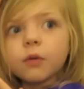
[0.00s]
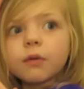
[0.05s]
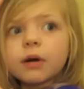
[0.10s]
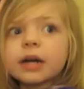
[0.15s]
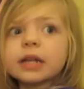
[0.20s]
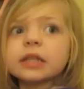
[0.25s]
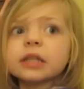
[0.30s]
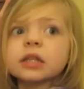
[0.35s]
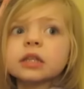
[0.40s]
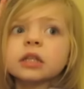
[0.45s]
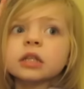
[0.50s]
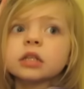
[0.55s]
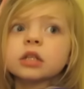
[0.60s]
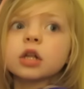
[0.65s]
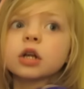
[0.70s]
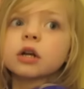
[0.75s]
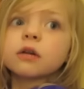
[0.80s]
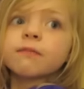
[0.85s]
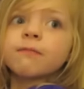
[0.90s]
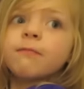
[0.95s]
when
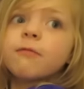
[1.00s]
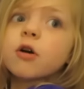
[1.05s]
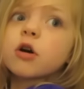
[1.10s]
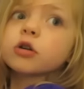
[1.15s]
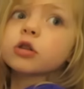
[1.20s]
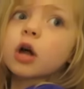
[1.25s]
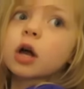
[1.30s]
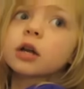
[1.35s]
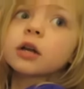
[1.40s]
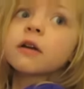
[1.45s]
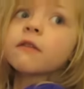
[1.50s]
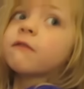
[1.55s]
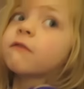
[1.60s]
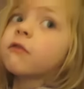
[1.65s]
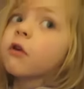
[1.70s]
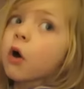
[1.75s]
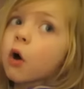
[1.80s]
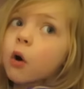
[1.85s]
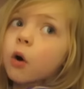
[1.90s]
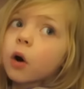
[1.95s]
there's food on the
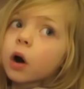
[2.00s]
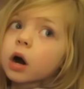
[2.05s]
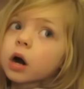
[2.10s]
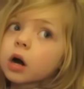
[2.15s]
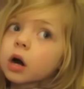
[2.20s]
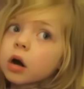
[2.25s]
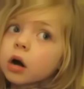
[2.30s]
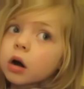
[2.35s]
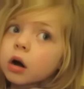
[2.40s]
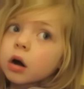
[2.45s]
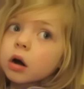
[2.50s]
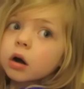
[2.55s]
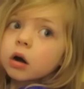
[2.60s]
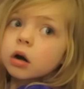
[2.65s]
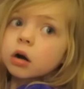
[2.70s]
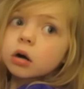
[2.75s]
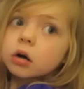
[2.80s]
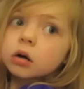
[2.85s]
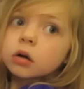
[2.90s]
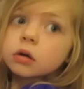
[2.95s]
floor.
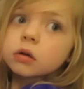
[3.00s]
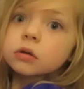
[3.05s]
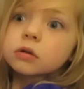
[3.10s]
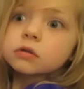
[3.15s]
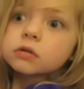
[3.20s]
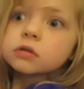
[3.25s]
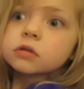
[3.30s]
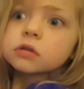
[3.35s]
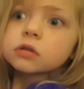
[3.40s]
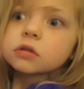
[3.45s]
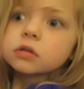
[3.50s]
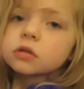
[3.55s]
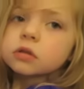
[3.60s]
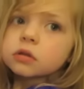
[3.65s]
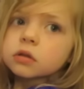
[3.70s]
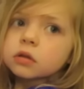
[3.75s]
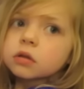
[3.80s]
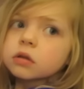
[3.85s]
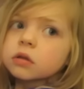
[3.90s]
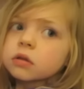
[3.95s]

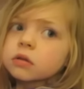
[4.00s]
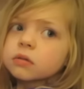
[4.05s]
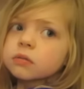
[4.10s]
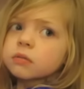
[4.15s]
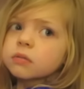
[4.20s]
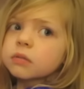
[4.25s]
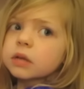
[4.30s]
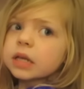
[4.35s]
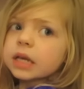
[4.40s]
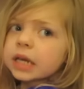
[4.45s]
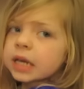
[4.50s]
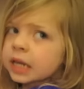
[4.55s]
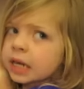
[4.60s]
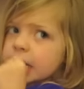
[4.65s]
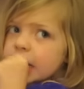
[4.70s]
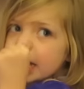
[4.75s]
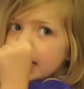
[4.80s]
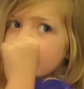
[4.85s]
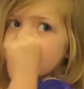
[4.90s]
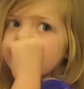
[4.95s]
Yeah. Eat
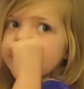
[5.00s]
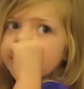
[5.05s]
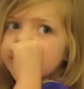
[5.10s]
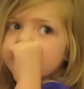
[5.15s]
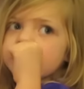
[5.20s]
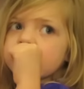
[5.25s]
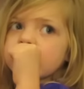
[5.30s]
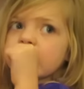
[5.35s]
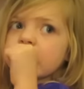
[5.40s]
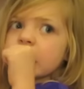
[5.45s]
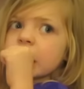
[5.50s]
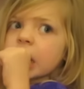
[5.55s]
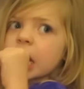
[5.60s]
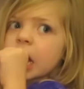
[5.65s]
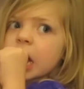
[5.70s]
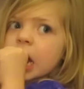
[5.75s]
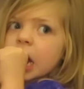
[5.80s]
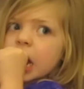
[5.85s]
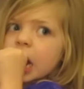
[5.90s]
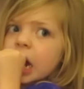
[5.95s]
it.
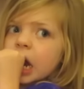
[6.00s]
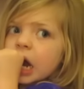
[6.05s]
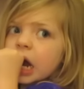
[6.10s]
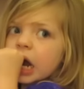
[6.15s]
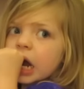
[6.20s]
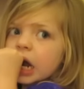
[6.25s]
Yeah.